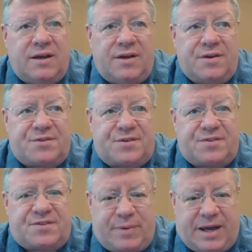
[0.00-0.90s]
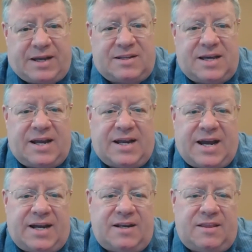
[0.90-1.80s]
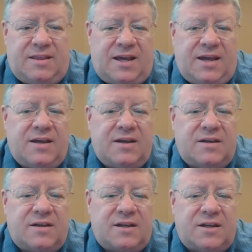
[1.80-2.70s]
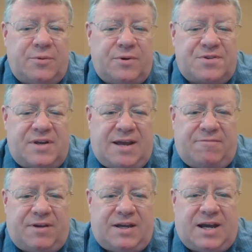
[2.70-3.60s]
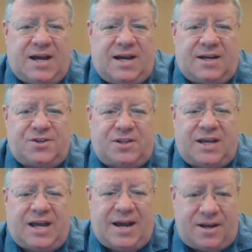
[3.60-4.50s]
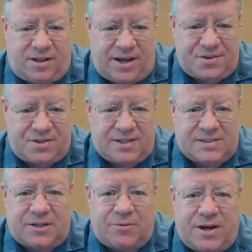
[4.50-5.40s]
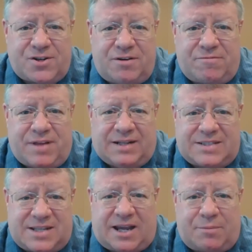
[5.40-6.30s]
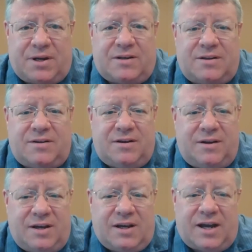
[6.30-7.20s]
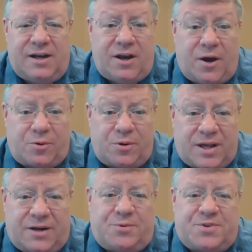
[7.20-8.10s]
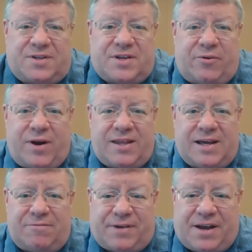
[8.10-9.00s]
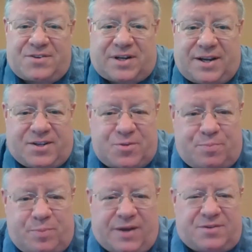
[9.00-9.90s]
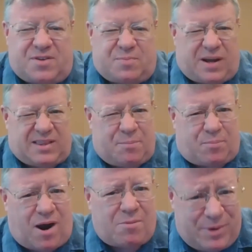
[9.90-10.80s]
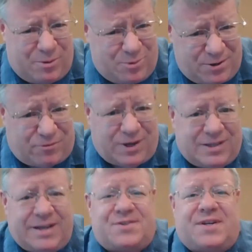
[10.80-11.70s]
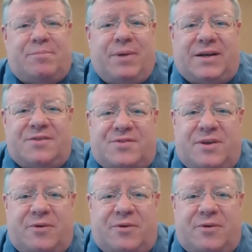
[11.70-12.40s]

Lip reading: suspect that had the US Navy actually analyzed the acceleration of that segment and known that it was accelerating that fast, I suspect they probably wouldn't have released it because